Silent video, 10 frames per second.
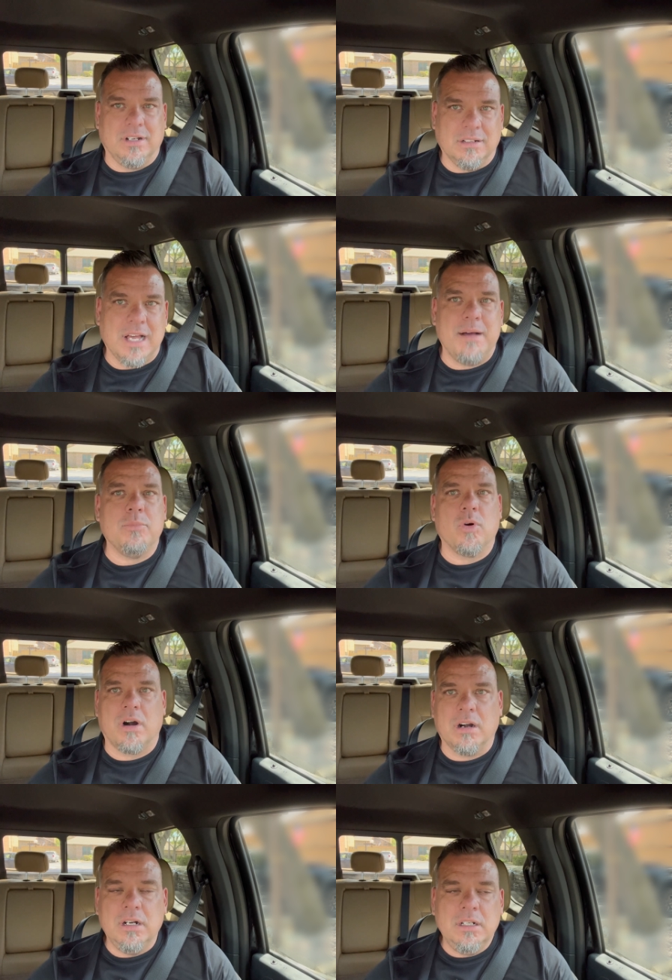a lot
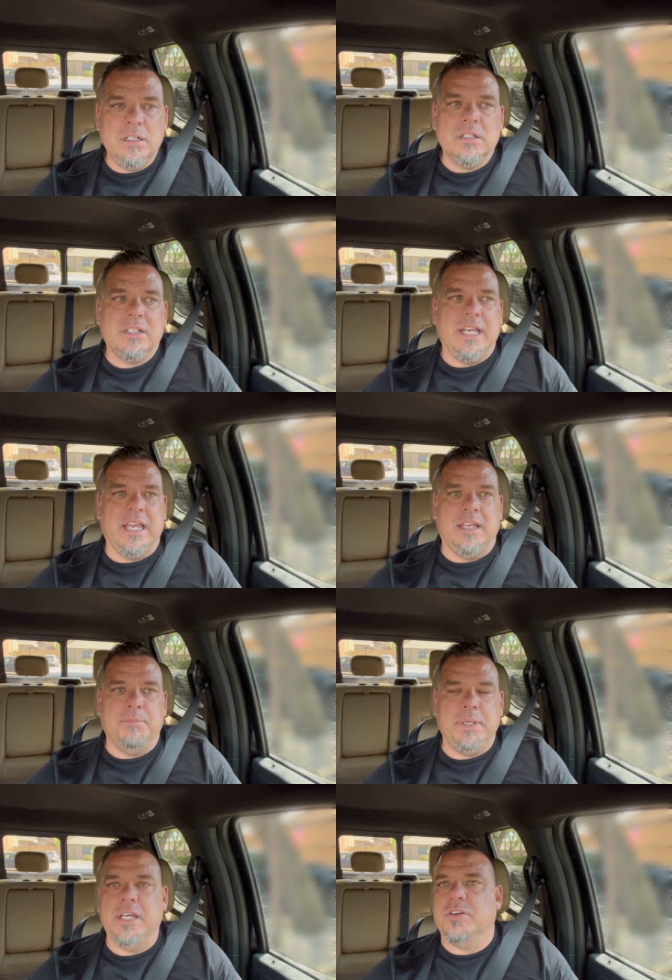more in
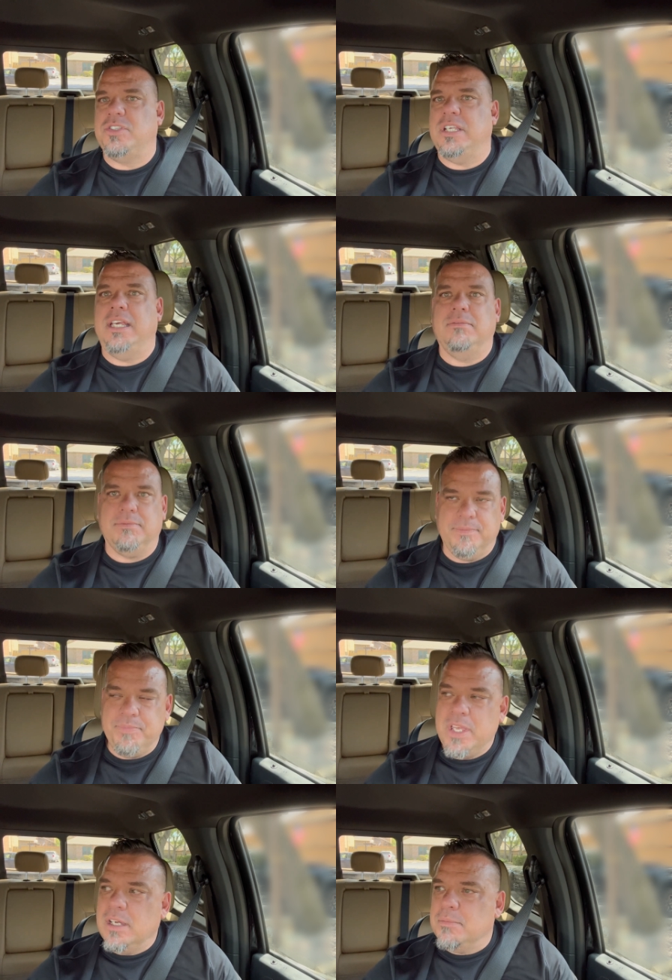POC.
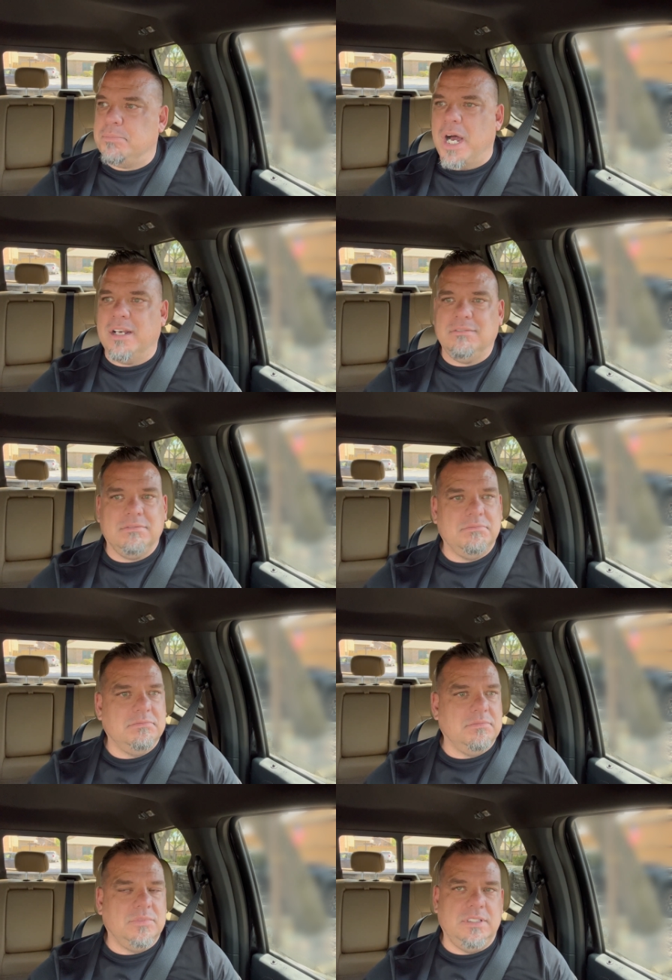But
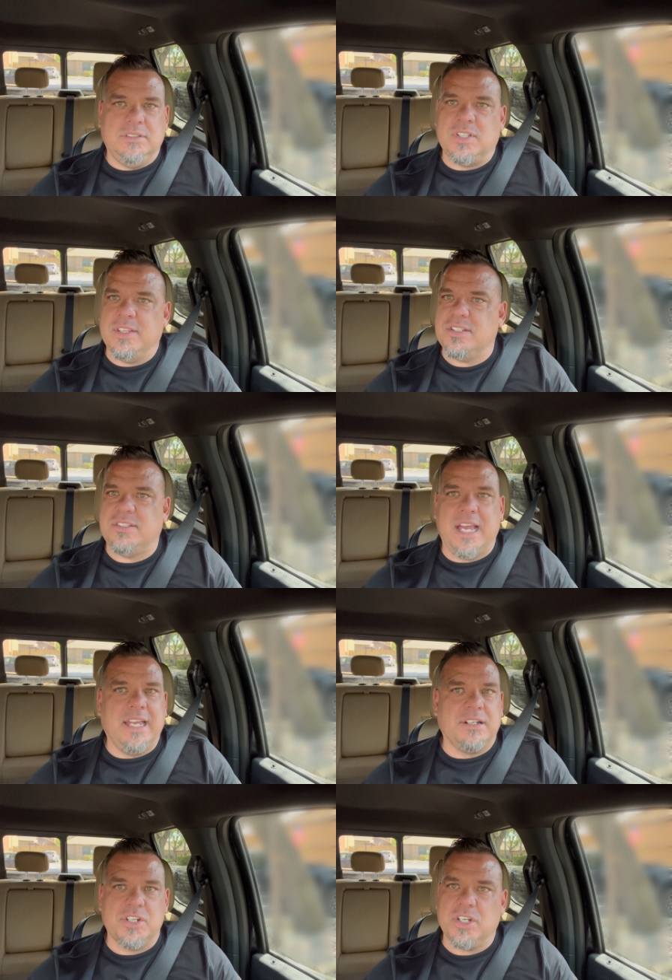to this day,
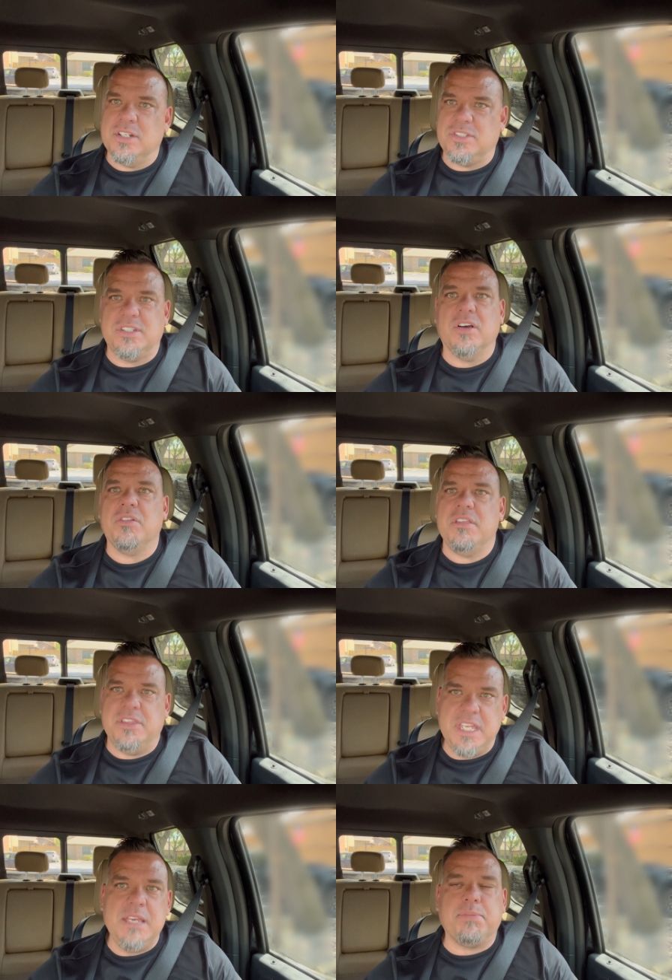Ignition is still
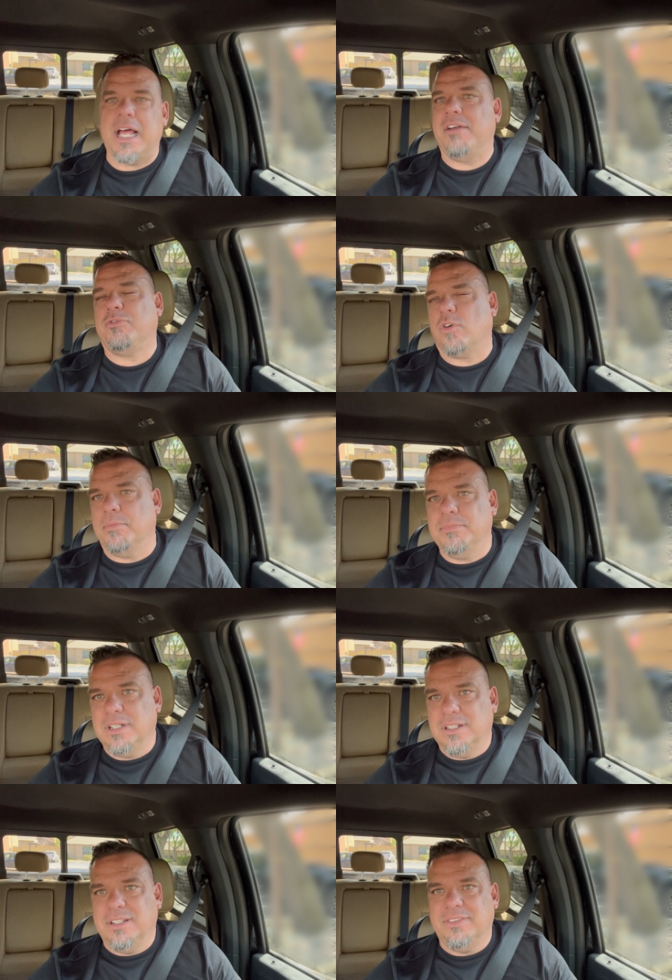the platform
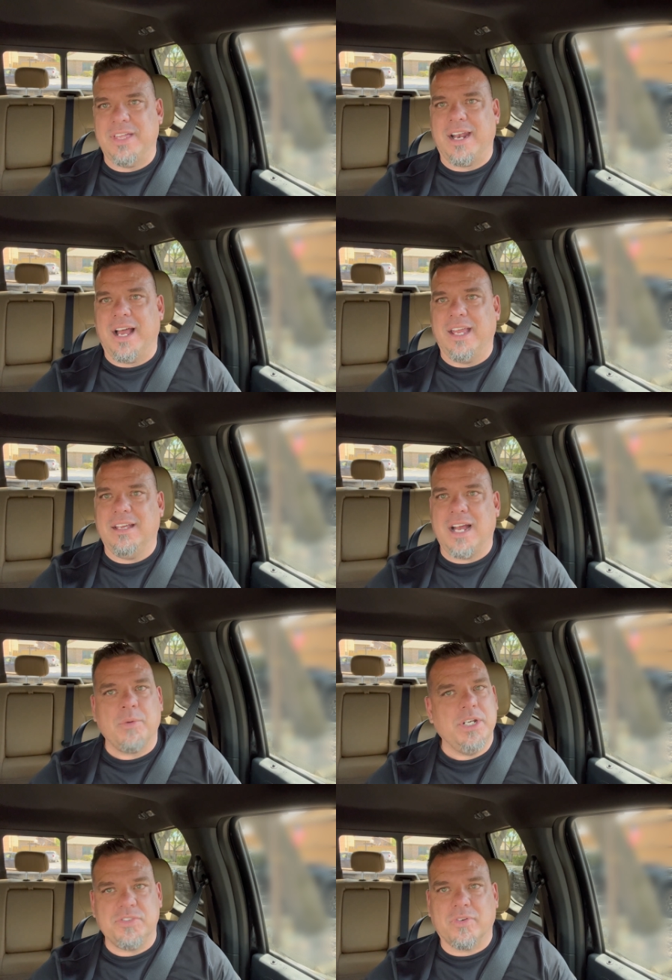that I, I
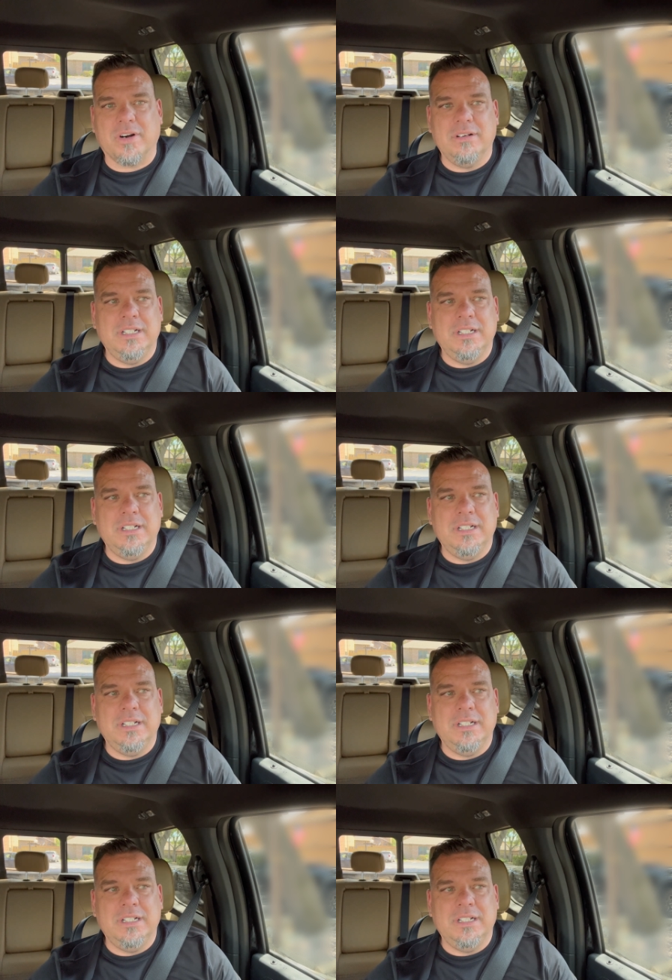reach for.